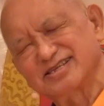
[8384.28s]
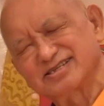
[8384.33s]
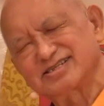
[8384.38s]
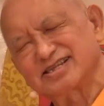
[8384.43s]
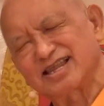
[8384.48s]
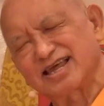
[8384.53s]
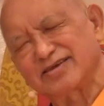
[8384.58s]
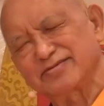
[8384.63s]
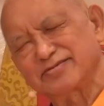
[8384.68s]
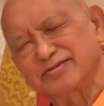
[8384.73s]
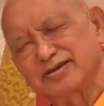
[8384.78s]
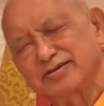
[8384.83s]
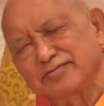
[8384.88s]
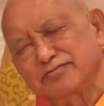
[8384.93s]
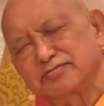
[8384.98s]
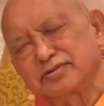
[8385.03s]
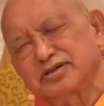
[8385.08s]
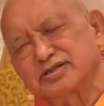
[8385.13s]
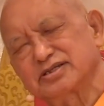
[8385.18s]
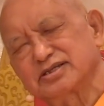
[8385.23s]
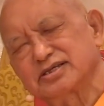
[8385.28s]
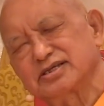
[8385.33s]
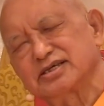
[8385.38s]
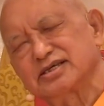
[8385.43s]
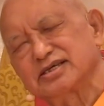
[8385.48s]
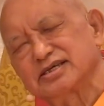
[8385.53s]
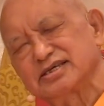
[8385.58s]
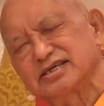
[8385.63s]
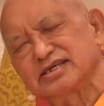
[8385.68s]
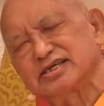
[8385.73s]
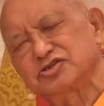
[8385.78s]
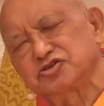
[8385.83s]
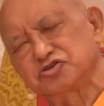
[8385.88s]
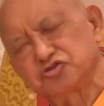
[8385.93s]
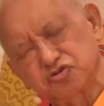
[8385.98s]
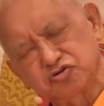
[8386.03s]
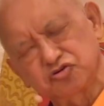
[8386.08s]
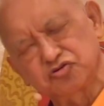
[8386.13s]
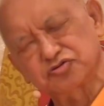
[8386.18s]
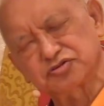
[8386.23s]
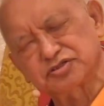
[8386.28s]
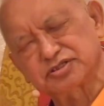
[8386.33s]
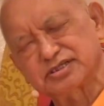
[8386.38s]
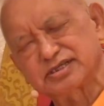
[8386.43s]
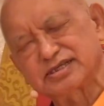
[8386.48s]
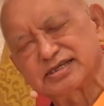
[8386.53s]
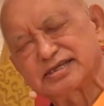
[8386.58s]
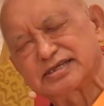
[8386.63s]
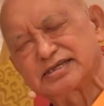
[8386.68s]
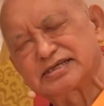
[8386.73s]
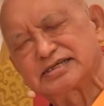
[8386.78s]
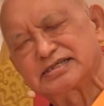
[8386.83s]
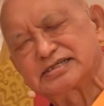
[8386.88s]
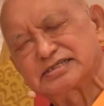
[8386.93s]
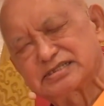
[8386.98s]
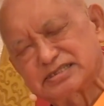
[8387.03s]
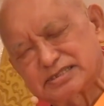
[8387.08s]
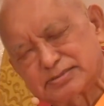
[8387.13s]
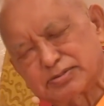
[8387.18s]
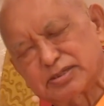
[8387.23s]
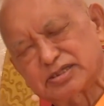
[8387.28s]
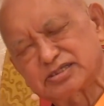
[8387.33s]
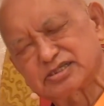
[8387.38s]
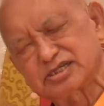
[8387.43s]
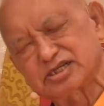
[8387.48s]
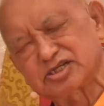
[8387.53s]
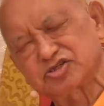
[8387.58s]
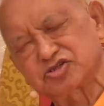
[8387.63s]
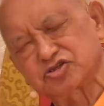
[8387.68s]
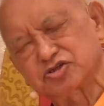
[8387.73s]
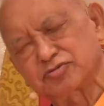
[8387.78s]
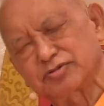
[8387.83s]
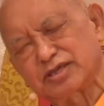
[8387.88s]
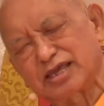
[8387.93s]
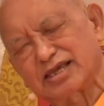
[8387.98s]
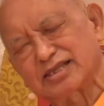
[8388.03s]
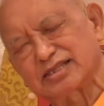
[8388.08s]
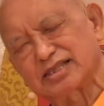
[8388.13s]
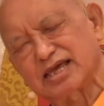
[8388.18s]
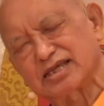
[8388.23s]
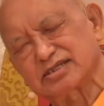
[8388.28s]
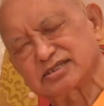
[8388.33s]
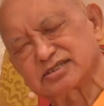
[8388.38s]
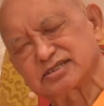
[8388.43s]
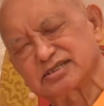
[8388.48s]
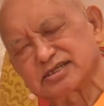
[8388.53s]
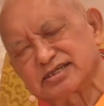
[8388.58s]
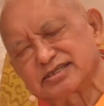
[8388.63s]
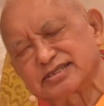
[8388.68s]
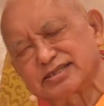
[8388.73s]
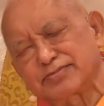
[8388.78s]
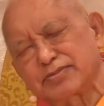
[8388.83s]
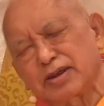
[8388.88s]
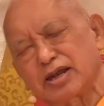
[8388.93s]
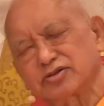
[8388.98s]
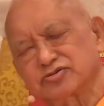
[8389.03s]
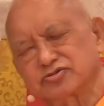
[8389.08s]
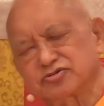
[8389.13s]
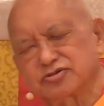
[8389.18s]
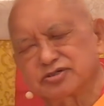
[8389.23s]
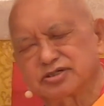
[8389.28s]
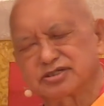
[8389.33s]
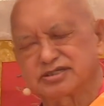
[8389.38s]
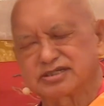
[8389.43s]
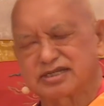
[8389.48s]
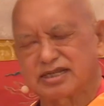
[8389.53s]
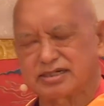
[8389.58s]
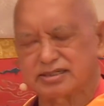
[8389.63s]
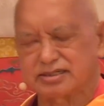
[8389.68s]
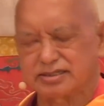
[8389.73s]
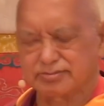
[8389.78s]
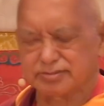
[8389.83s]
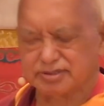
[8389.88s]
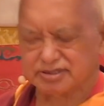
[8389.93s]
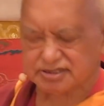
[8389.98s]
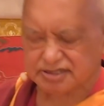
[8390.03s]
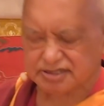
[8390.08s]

life, but he chose especially to be enlightened in the intermediate